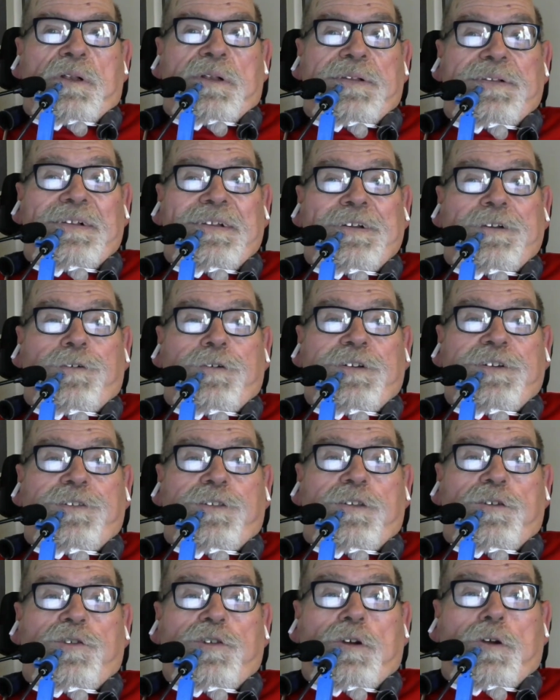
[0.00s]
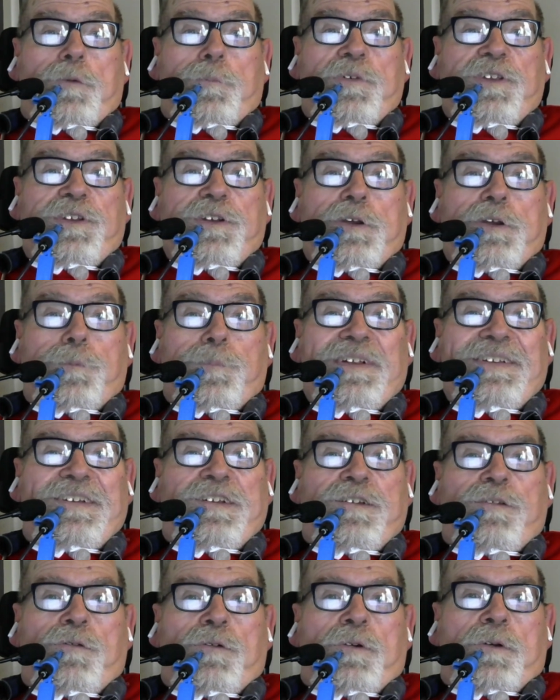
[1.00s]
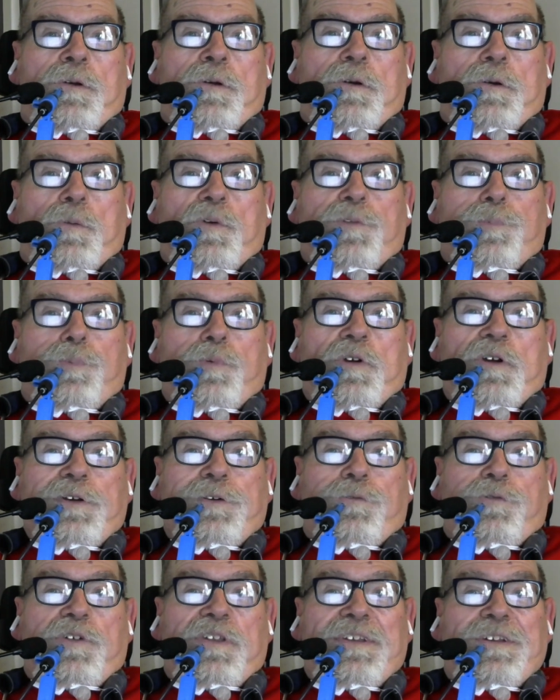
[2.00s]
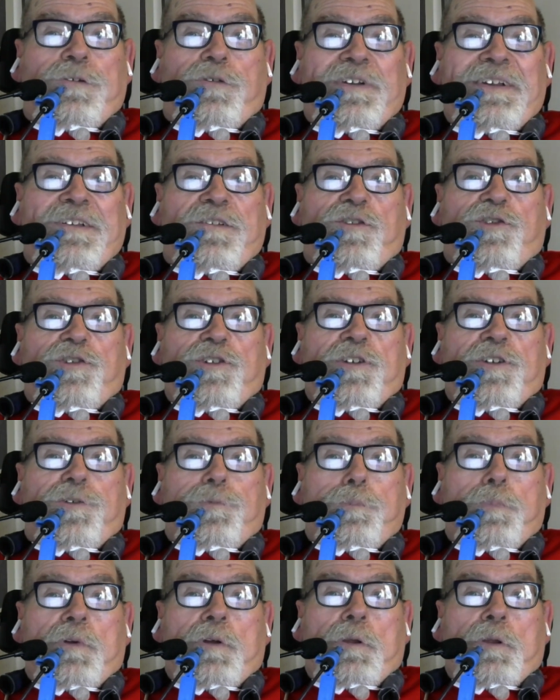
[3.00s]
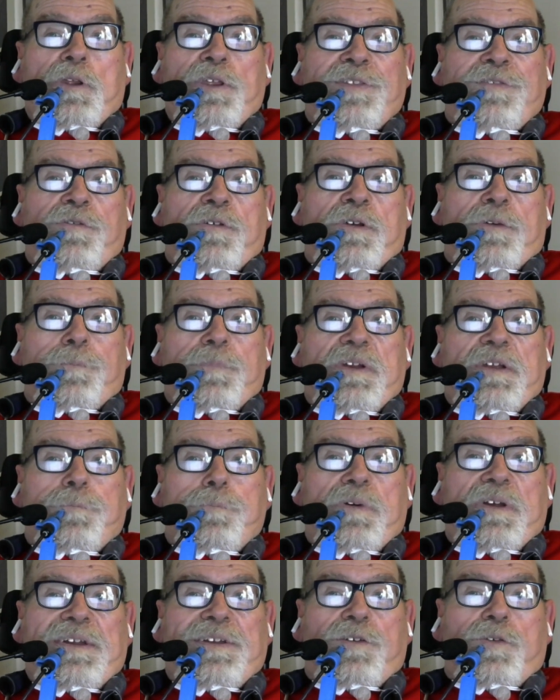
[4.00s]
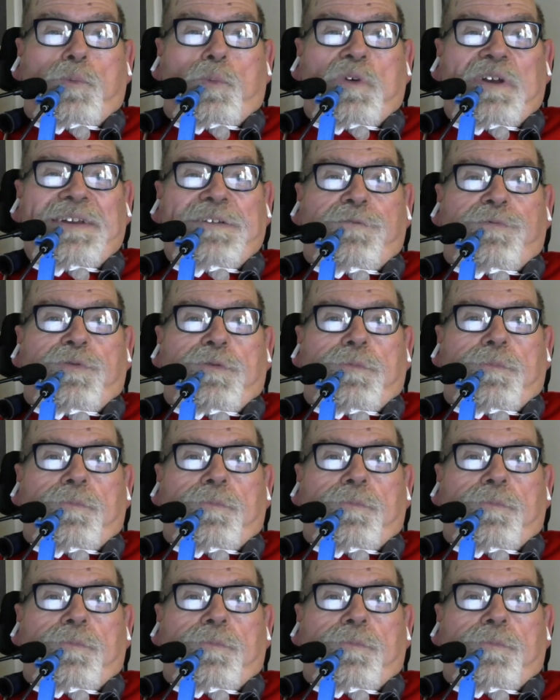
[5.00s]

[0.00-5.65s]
Larry, the chairman of the committee, always brought a really great cheese ball made by his wife.